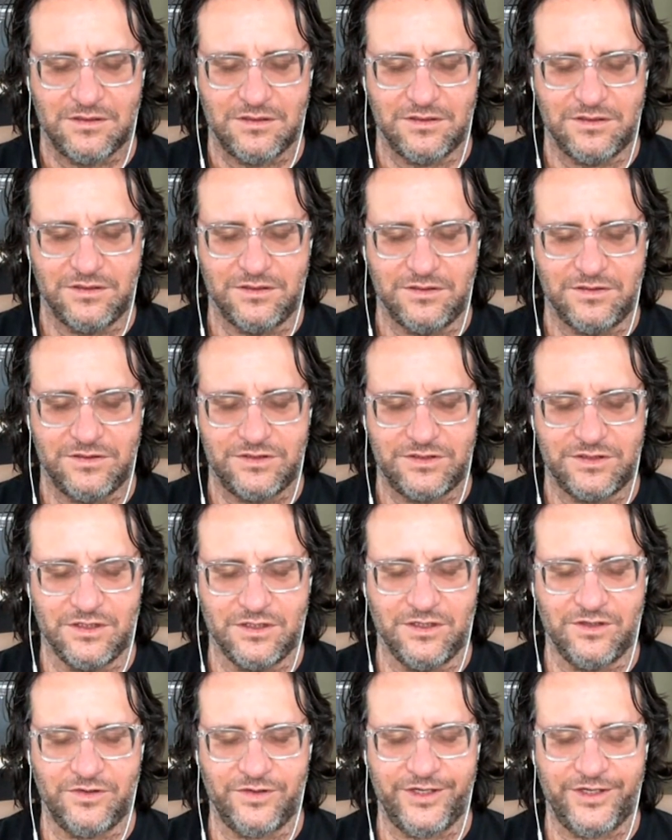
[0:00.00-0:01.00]

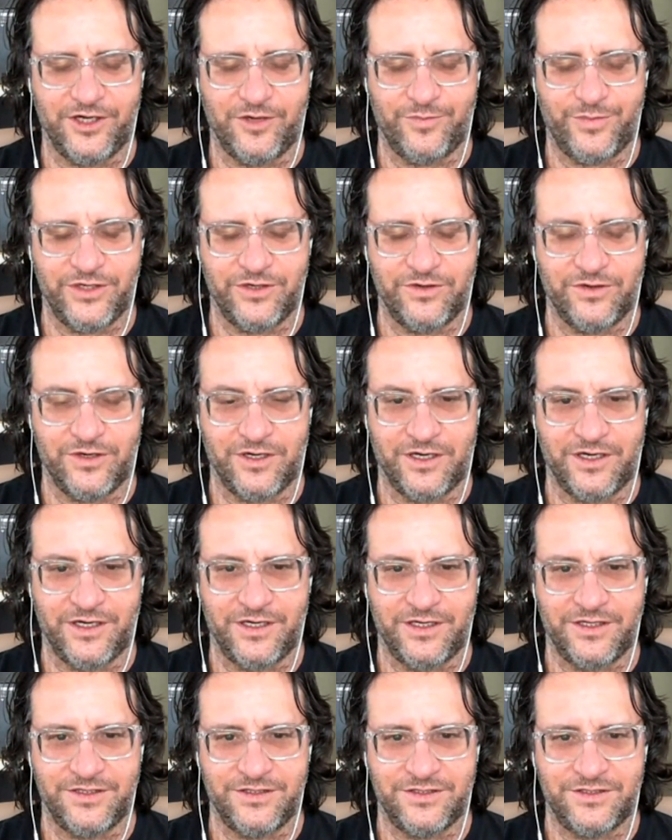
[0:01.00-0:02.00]
Slowly open your
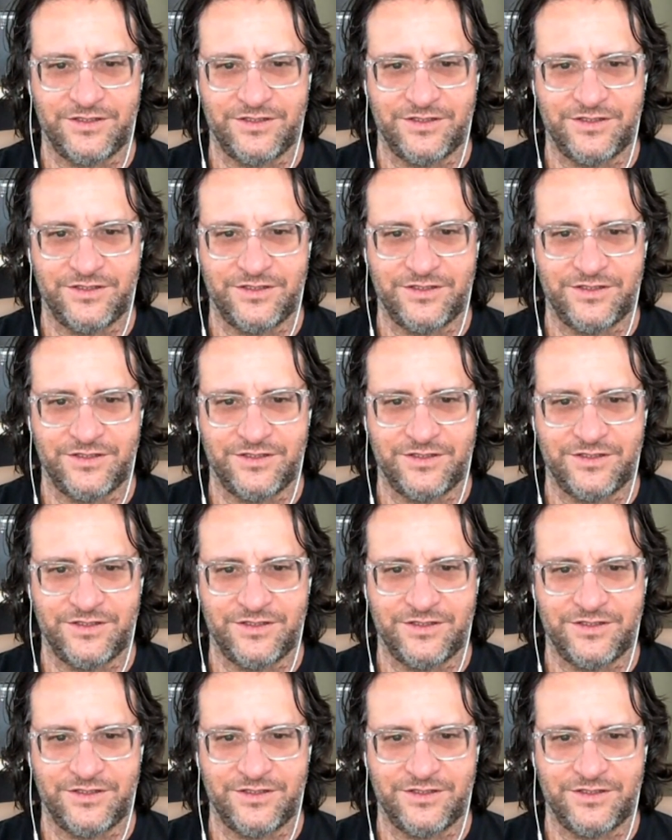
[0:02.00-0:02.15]
eyes.